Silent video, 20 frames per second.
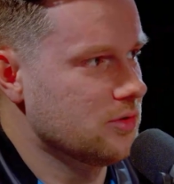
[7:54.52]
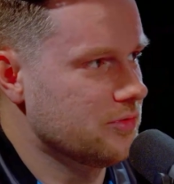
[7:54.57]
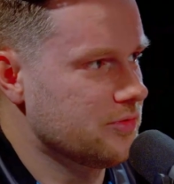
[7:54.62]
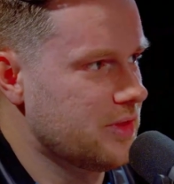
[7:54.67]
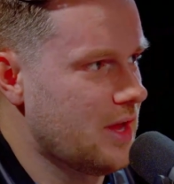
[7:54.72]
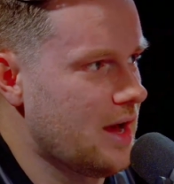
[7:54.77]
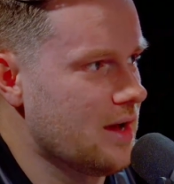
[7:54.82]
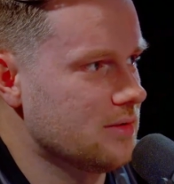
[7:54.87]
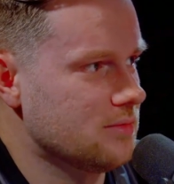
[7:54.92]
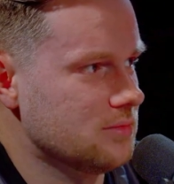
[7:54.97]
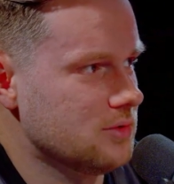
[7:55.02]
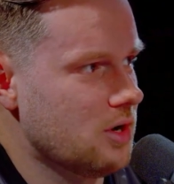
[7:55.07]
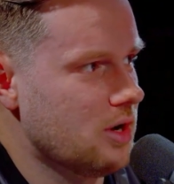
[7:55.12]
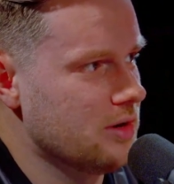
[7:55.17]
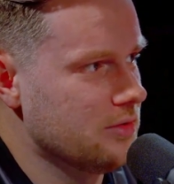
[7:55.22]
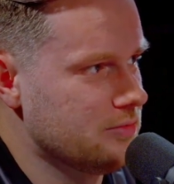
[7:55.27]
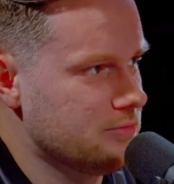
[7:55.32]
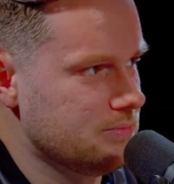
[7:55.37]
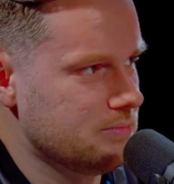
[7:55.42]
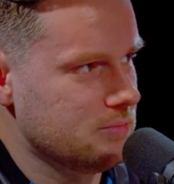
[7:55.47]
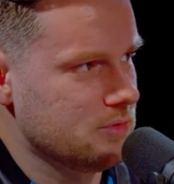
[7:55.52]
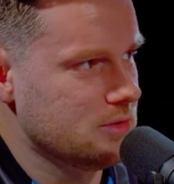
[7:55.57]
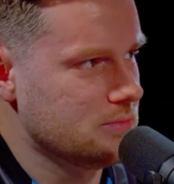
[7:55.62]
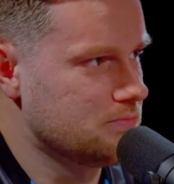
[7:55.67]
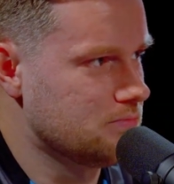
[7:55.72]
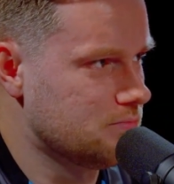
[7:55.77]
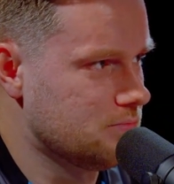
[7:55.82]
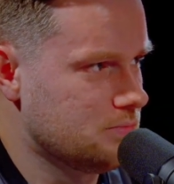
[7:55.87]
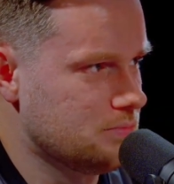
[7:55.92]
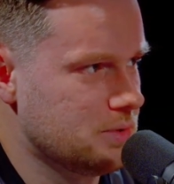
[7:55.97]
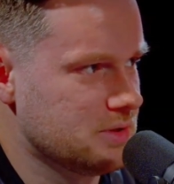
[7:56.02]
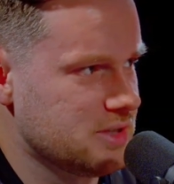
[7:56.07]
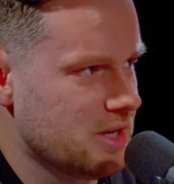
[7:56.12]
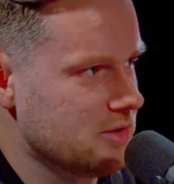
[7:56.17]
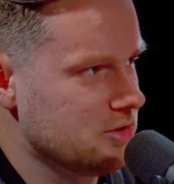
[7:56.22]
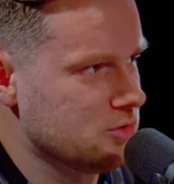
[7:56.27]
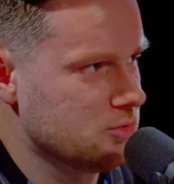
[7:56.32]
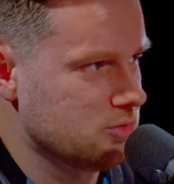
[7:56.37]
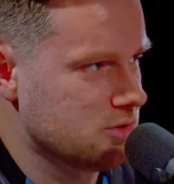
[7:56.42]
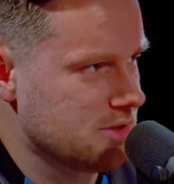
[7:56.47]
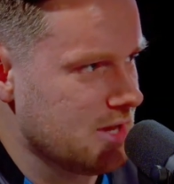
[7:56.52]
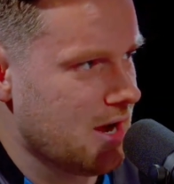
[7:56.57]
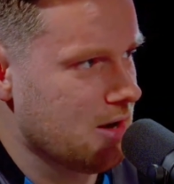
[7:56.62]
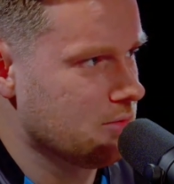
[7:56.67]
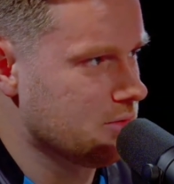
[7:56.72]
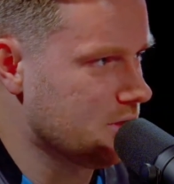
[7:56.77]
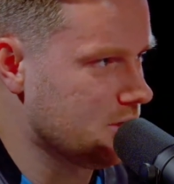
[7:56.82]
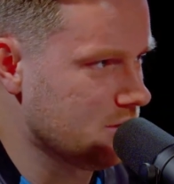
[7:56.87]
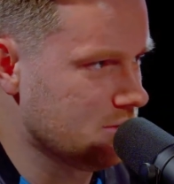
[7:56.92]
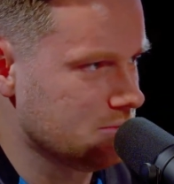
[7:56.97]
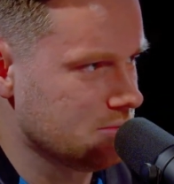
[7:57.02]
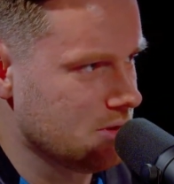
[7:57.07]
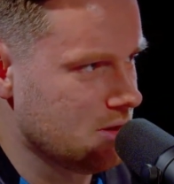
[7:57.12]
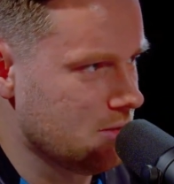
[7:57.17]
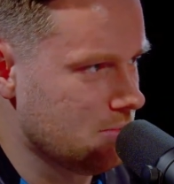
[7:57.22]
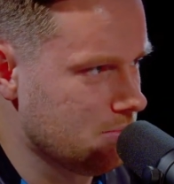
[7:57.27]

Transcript: off that kind of the potential Saudi